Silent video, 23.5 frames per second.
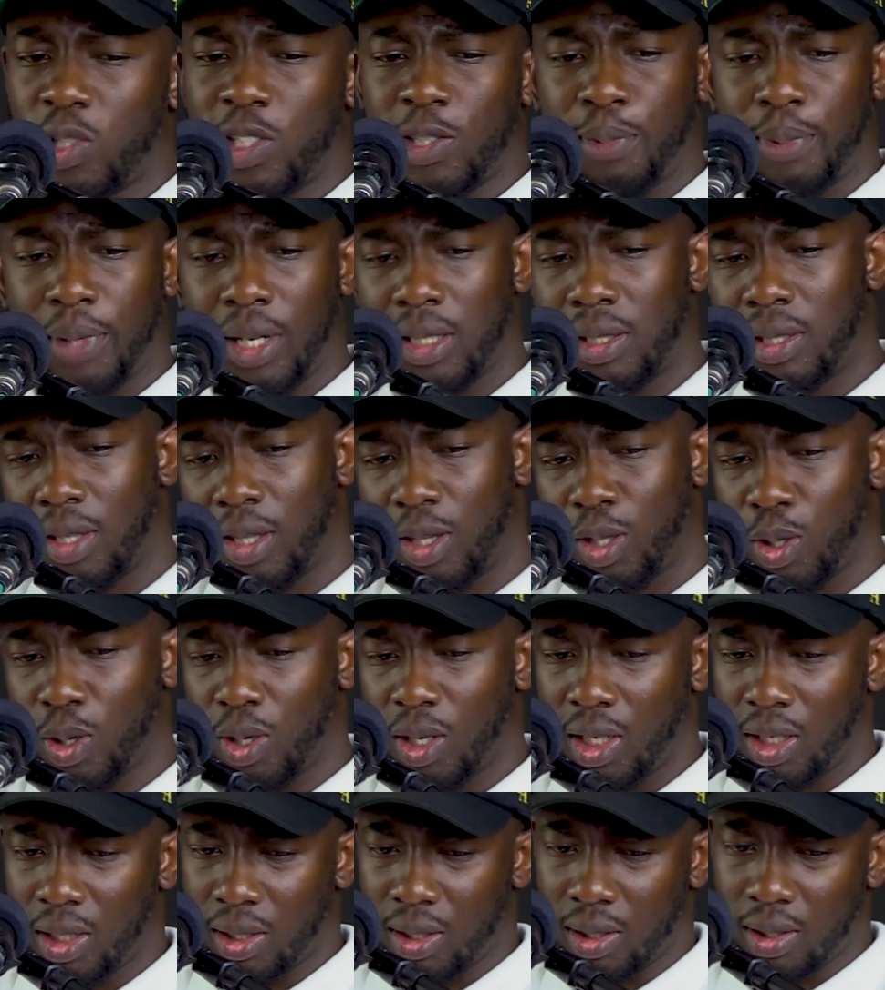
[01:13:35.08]
conspiracy
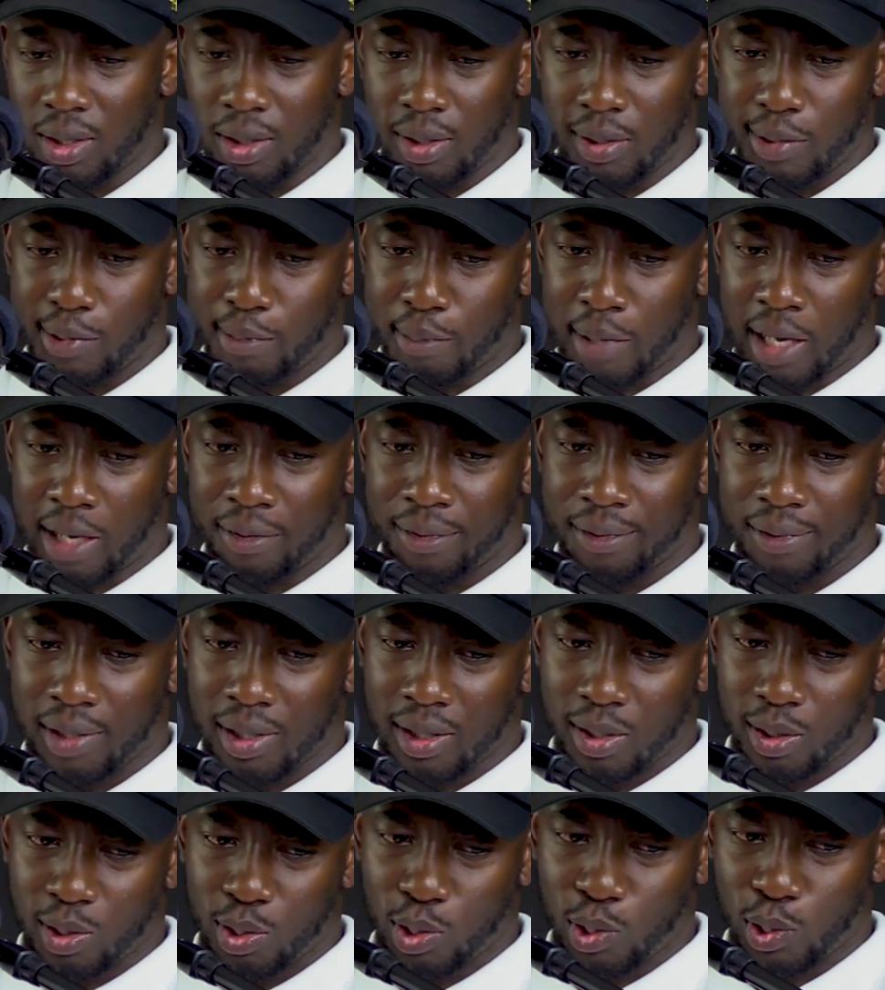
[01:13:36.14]
theories, my
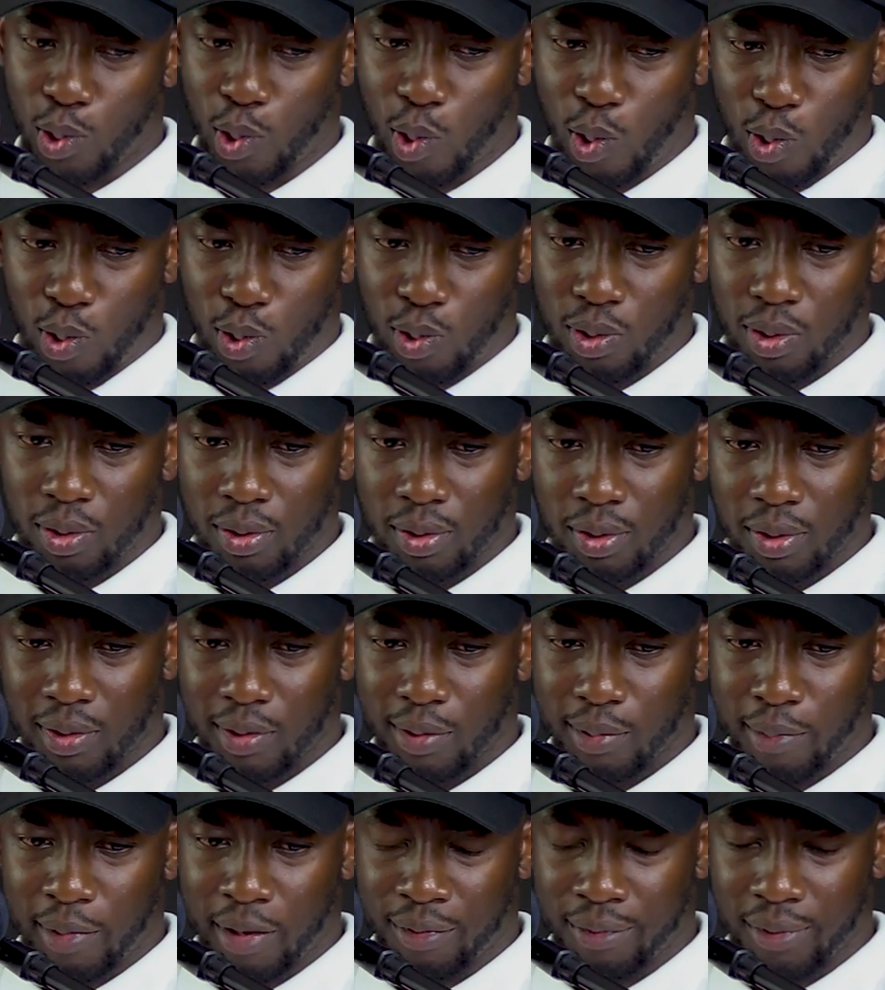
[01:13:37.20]
first
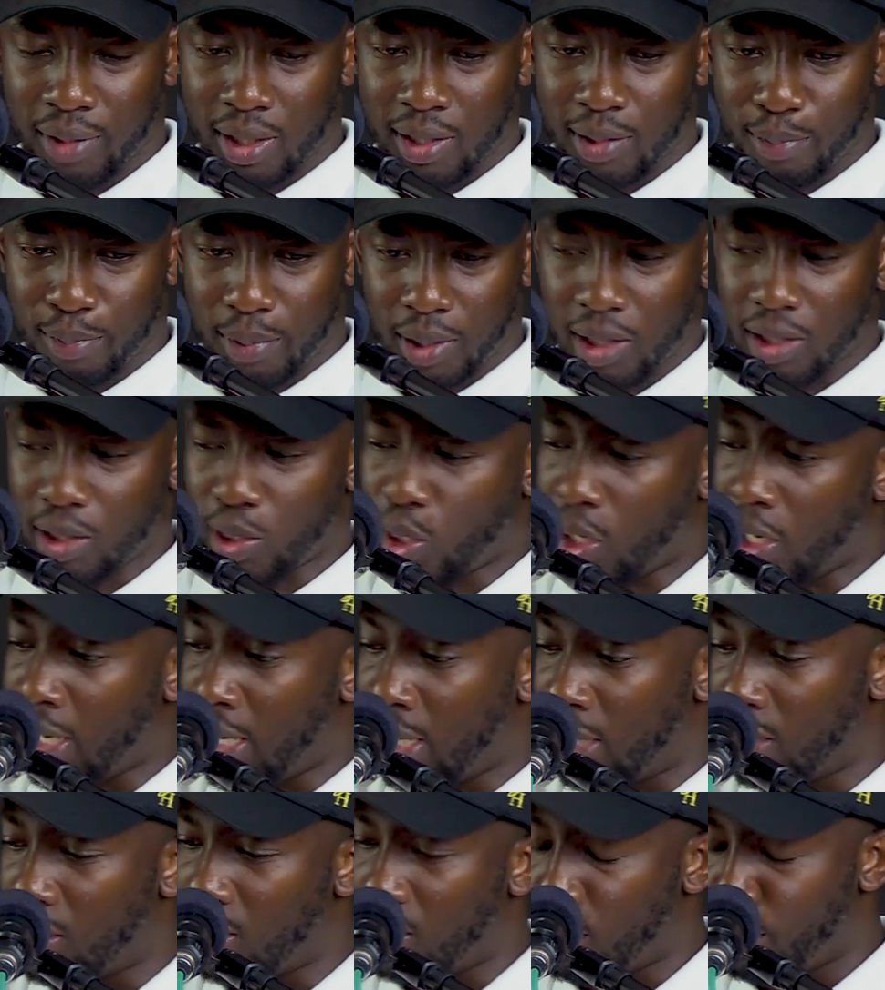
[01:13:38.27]
special,
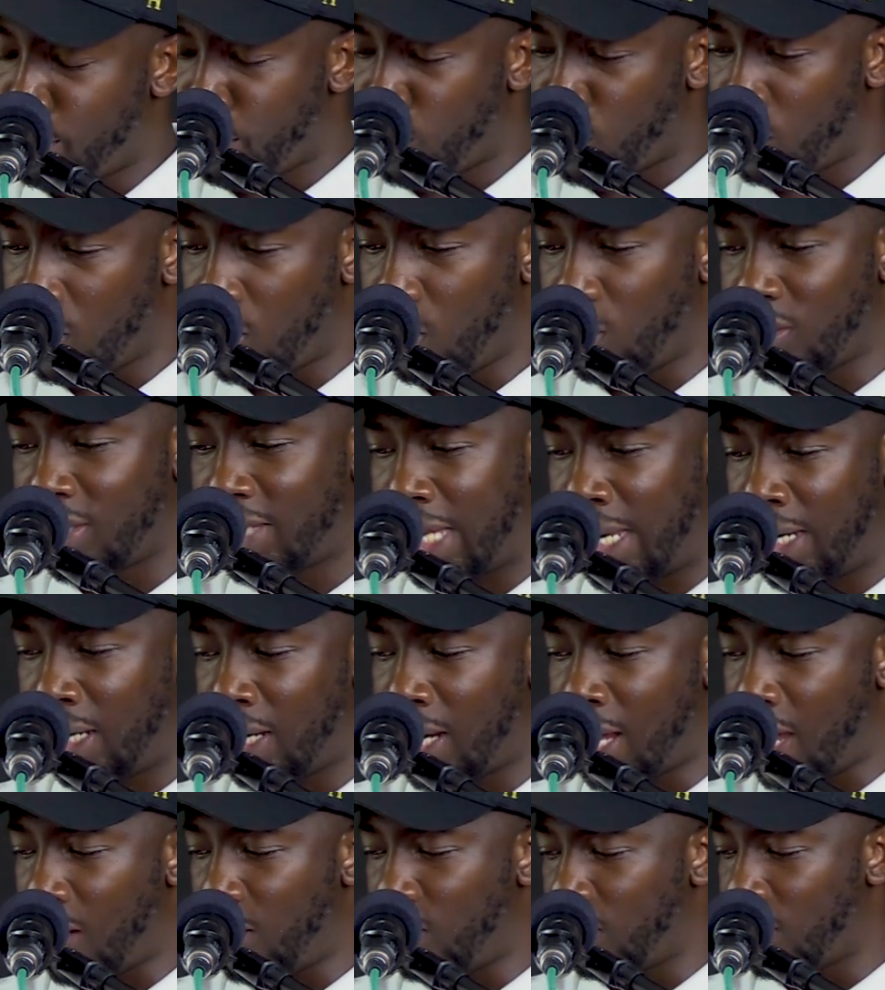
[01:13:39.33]
and Prodigal
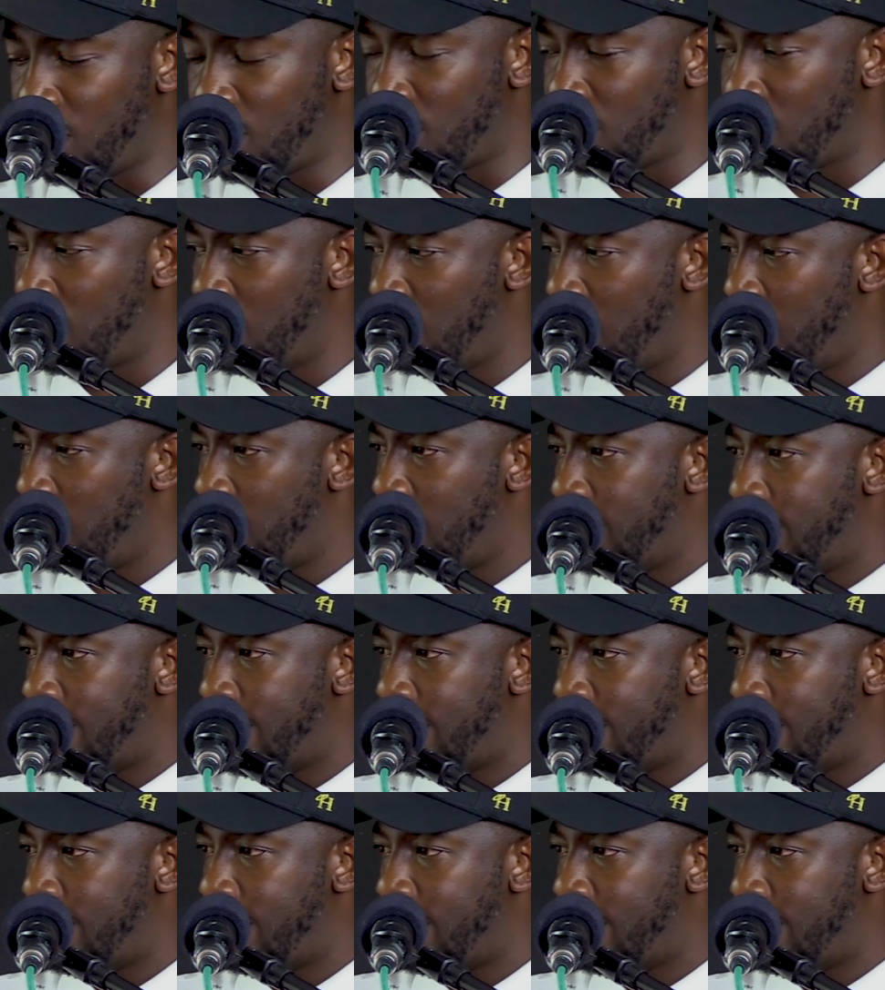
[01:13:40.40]
Son now, is